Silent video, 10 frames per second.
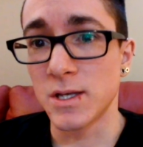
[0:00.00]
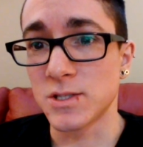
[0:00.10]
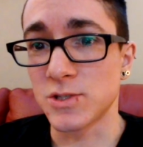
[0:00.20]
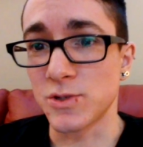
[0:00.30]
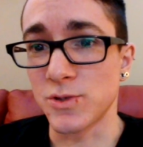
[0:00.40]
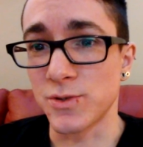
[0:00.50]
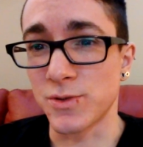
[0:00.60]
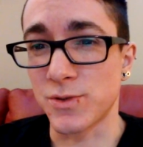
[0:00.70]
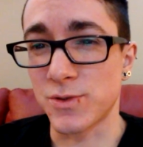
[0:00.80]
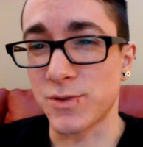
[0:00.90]

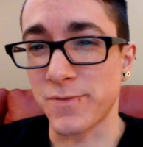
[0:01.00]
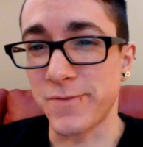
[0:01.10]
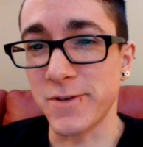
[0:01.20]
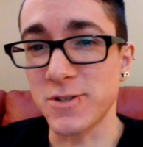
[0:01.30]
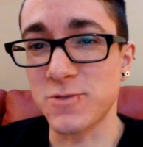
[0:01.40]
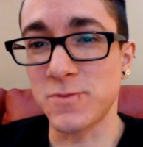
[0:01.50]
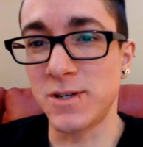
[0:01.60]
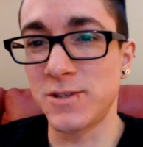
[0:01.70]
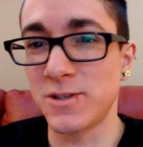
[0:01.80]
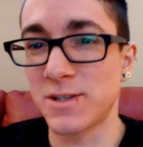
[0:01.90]
so the first
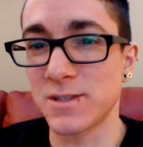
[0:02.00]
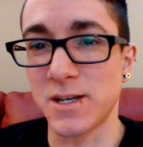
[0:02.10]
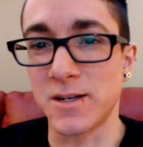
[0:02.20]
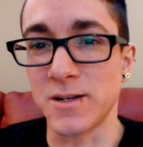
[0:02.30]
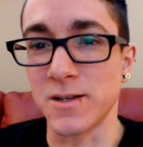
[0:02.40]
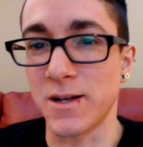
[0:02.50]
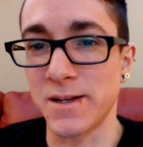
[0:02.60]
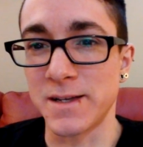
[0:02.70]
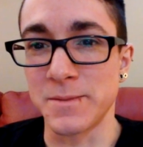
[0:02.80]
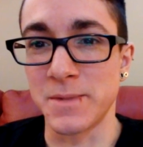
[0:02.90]
one, you can tell
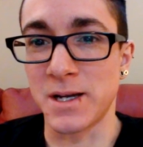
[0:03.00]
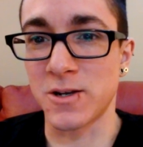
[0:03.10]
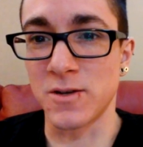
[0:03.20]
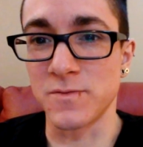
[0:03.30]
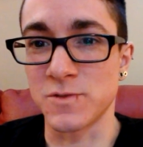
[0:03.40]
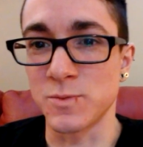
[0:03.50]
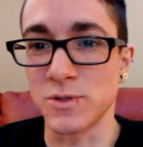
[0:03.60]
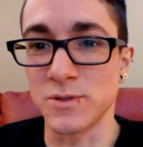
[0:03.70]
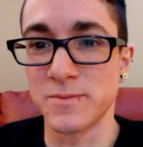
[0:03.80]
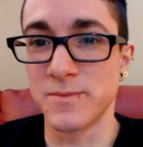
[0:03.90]
I am not
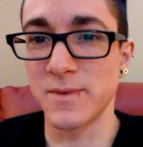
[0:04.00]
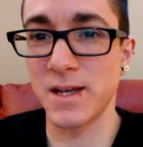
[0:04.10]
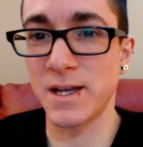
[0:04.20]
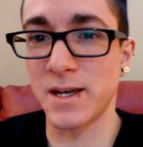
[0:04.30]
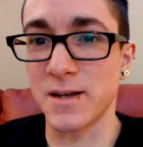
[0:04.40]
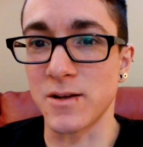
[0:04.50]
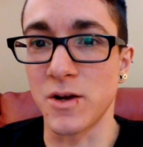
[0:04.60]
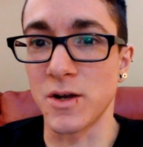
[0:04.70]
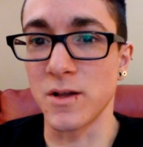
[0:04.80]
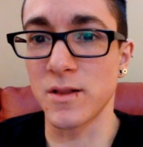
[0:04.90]
comfortable at
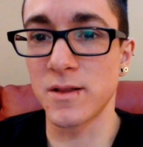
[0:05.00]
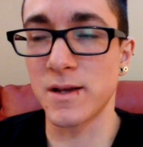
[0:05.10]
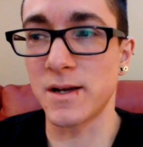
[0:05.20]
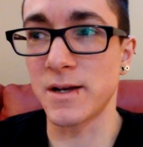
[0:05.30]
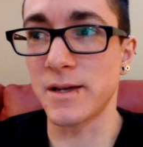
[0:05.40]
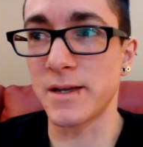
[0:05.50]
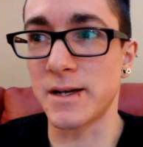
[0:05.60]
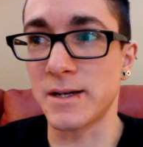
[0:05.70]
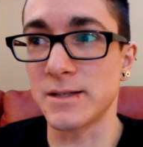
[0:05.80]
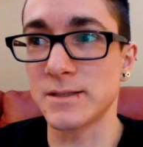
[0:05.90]
all.
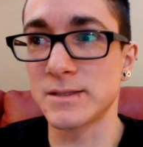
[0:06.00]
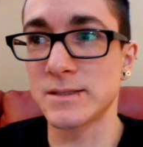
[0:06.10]
I